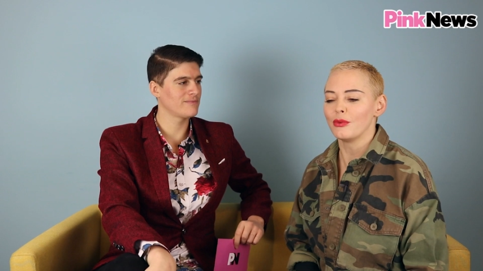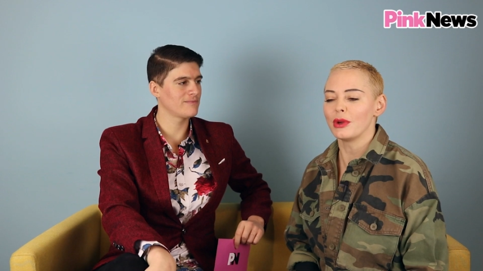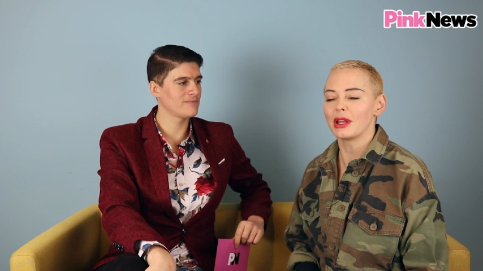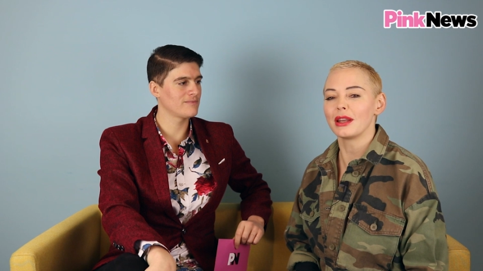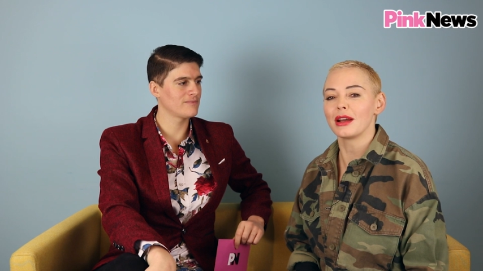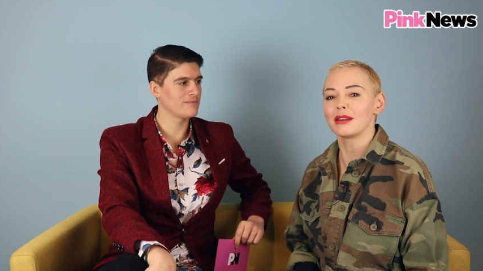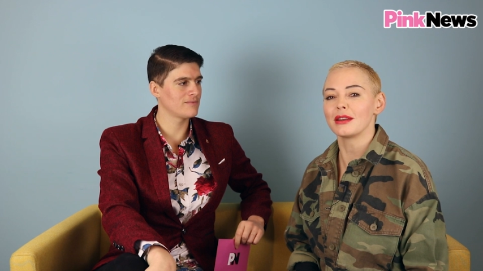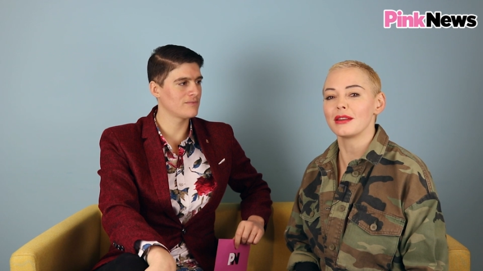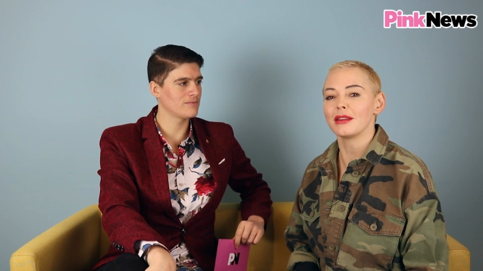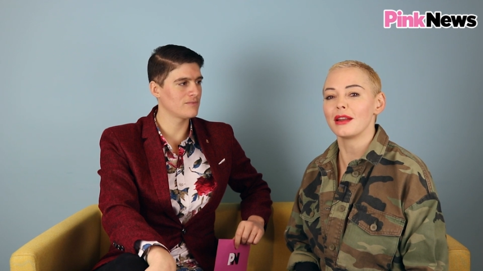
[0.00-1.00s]

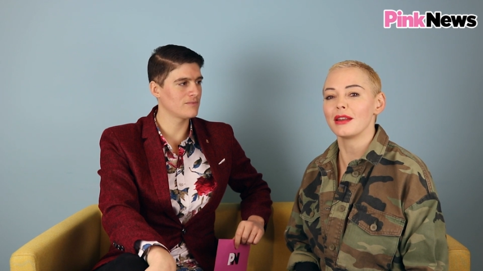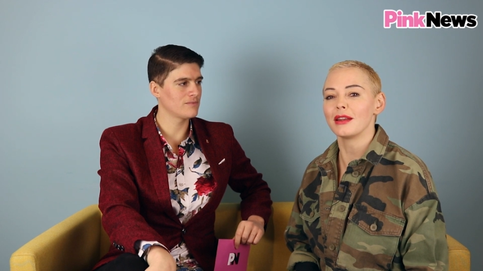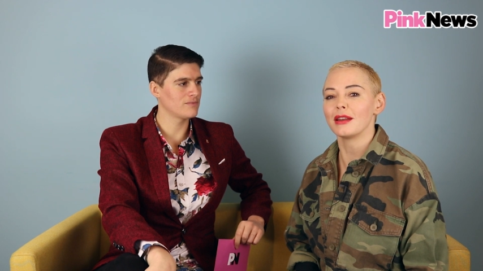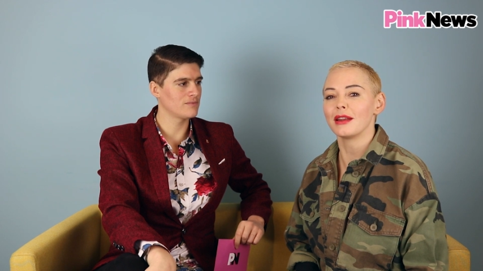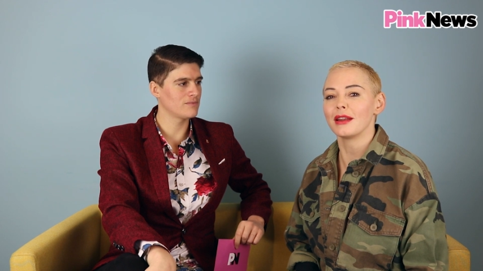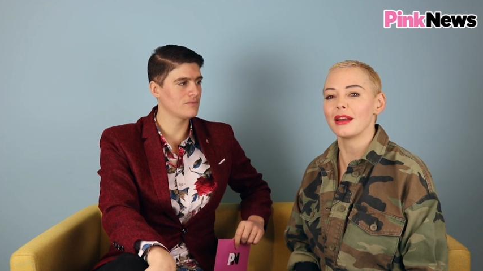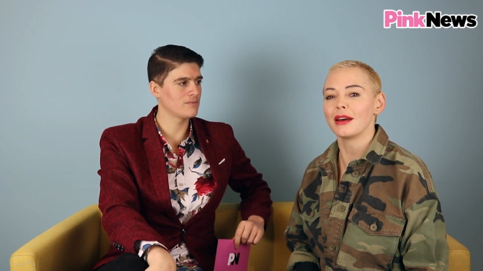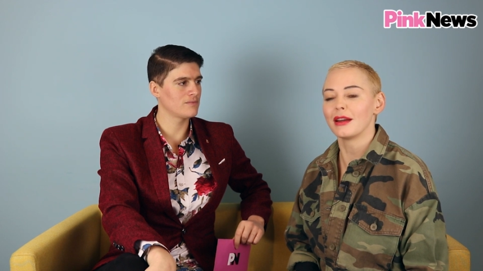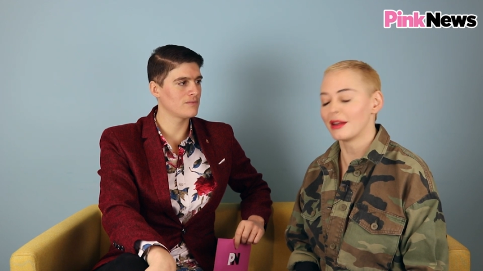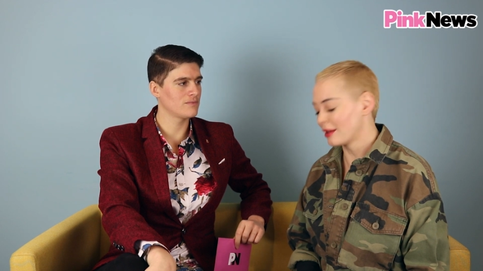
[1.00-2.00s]
Speaker 1: reconnected in London, and
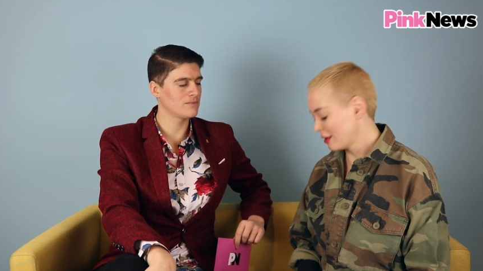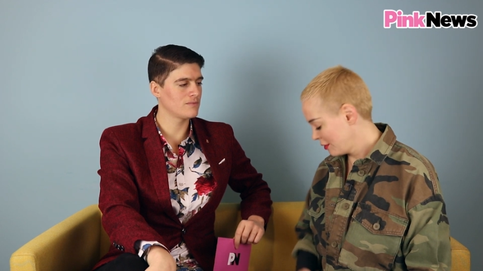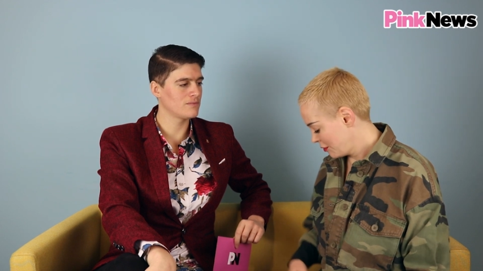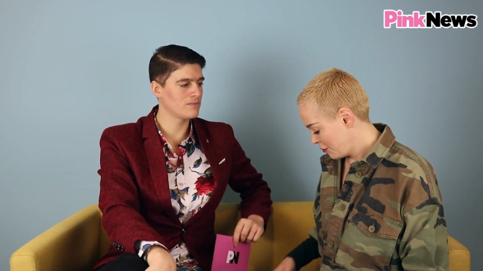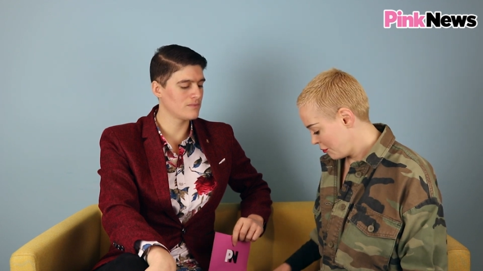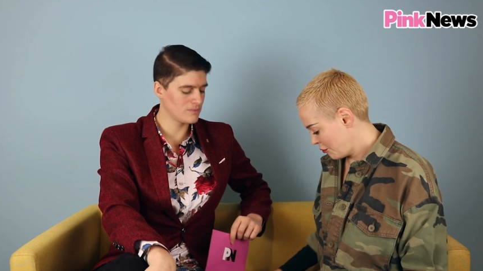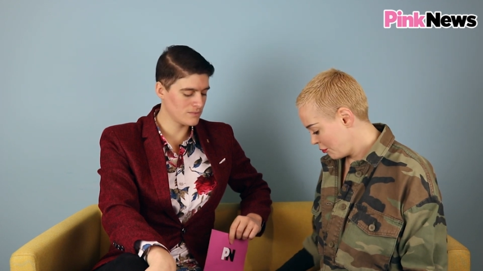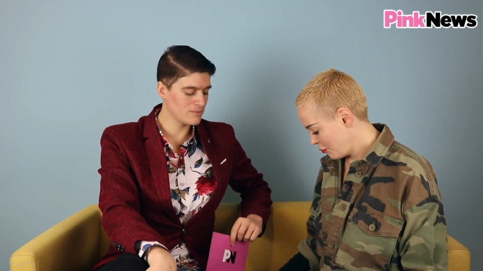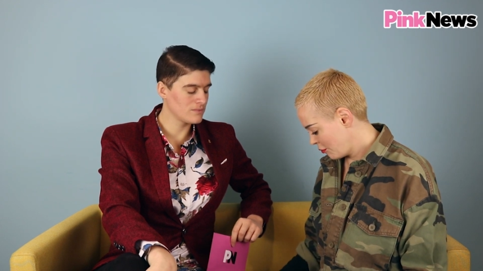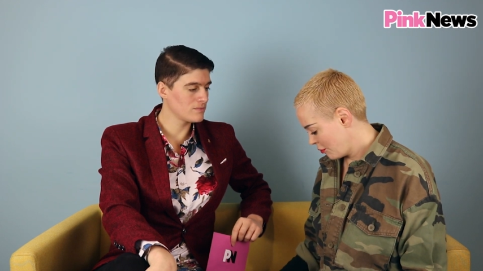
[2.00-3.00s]
I
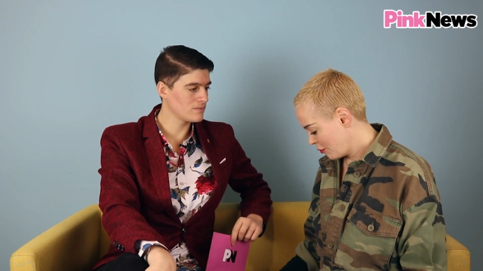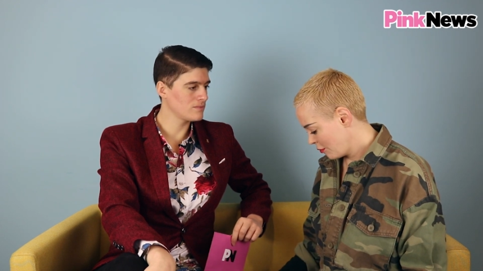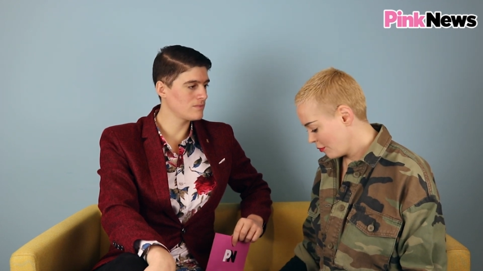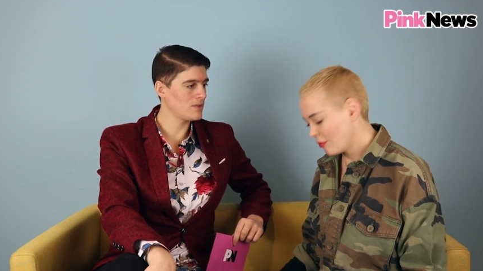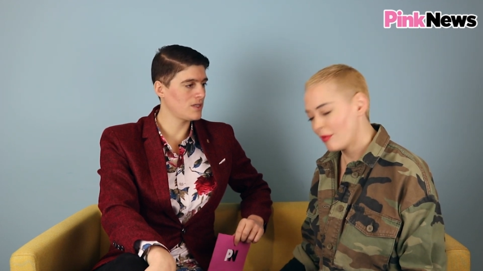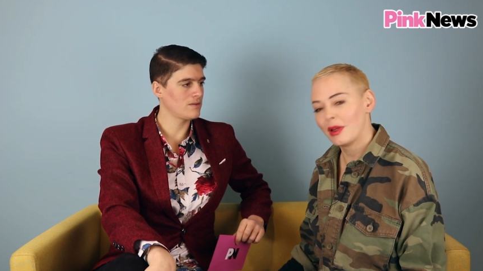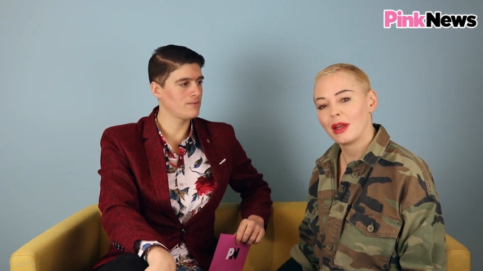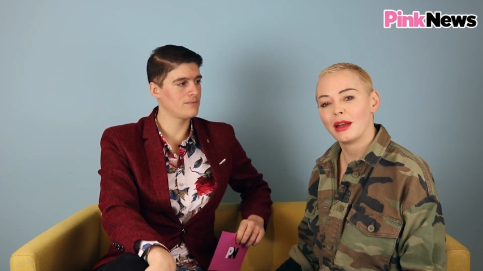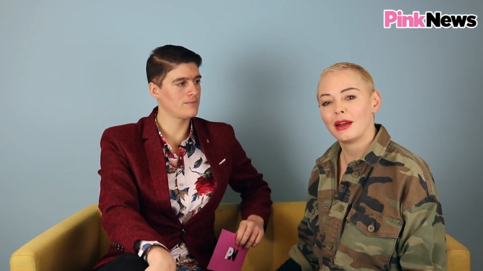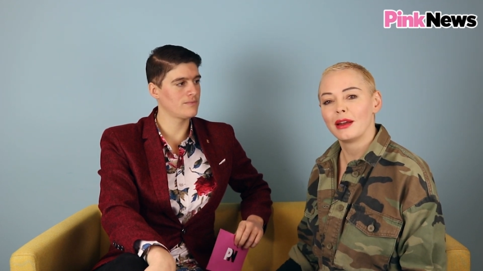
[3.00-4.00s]
yeah
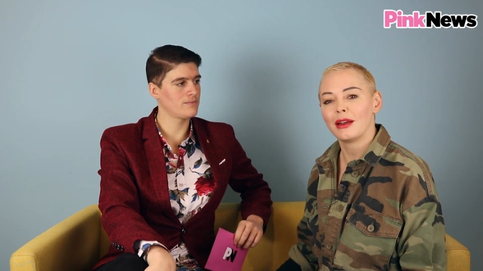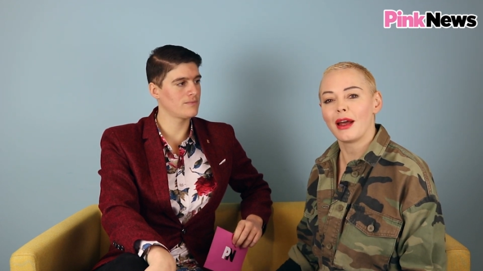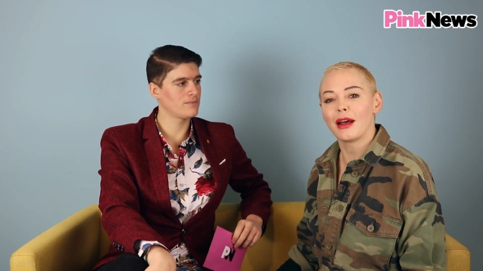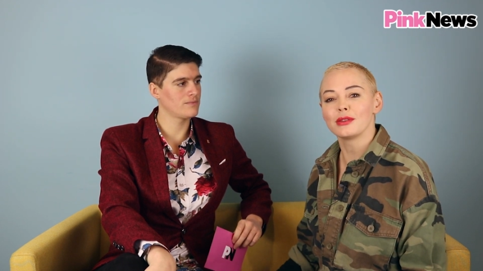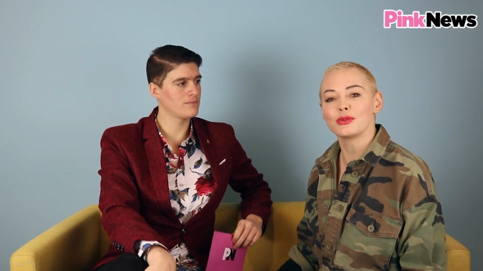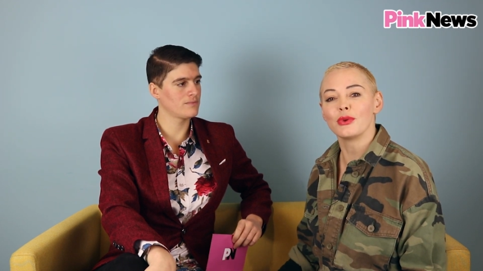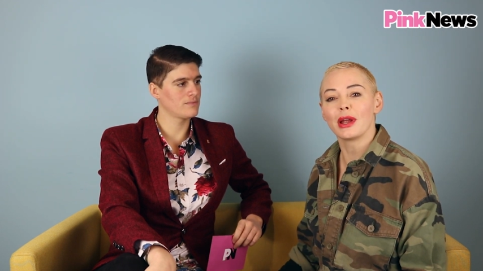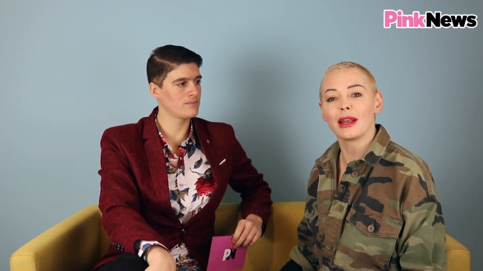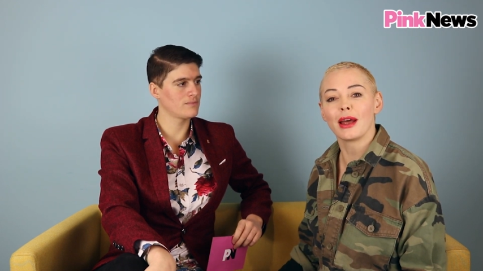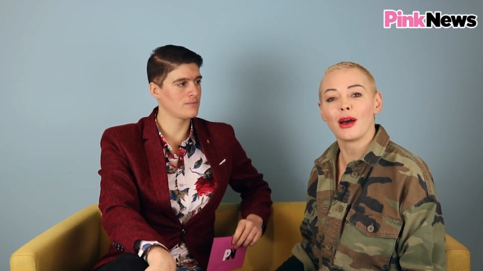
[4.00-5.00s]

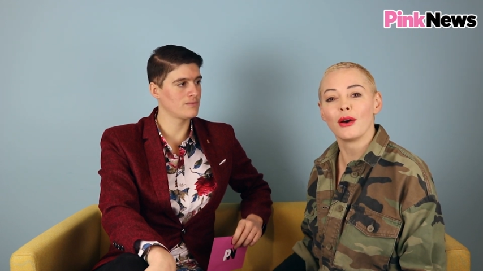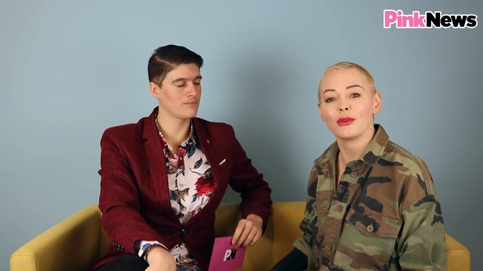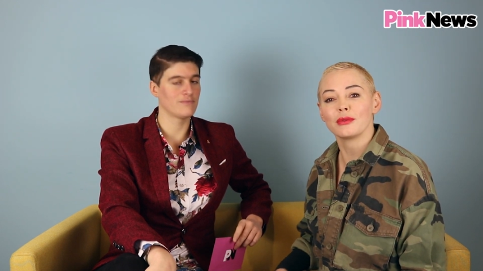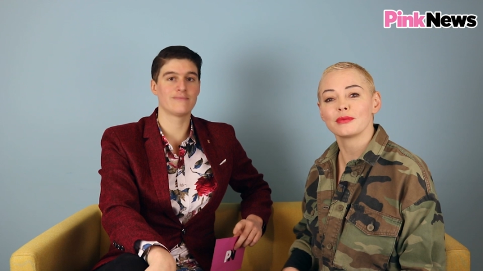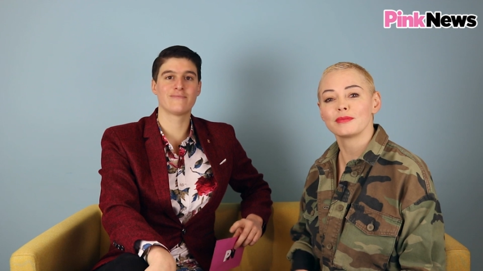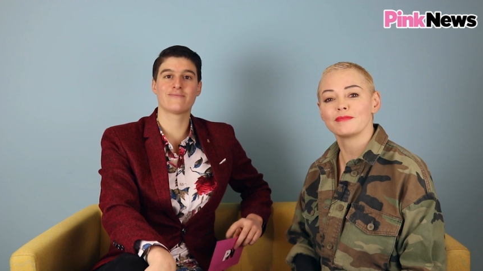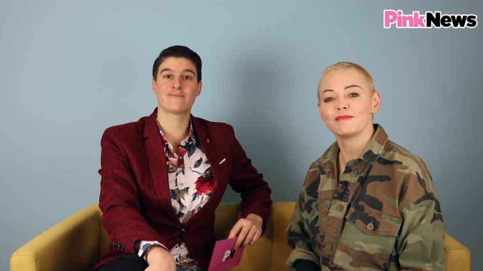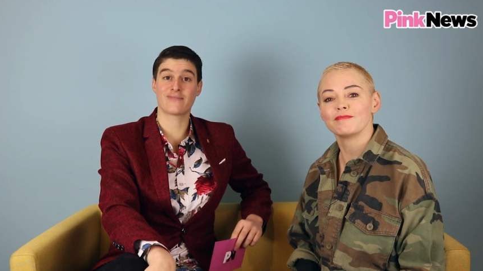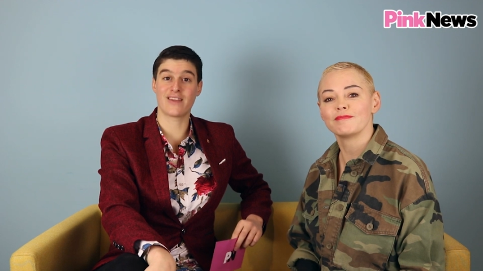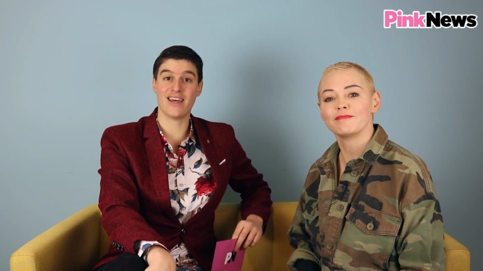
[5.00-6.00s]
aspirin out.
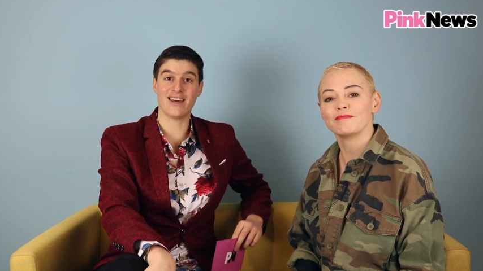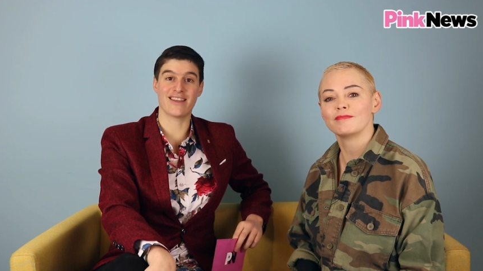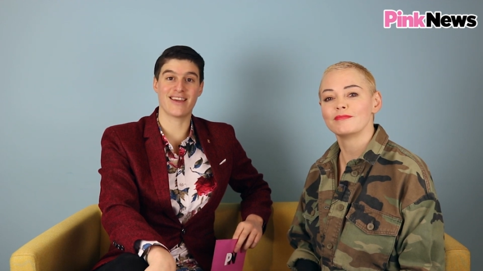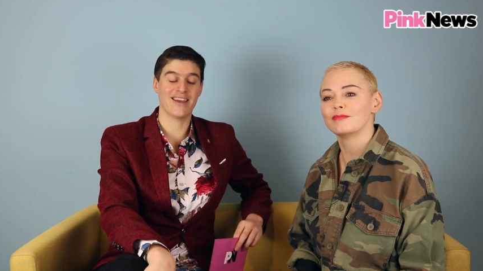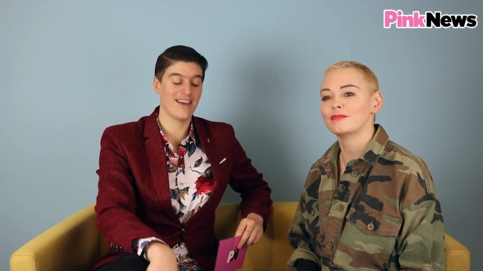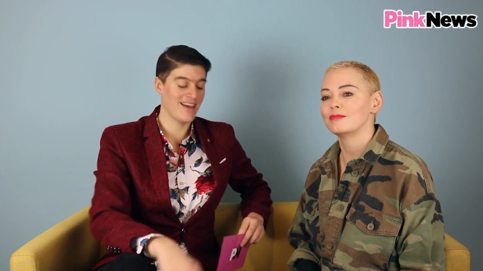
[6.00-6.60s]
Speaker 2: Yeah, they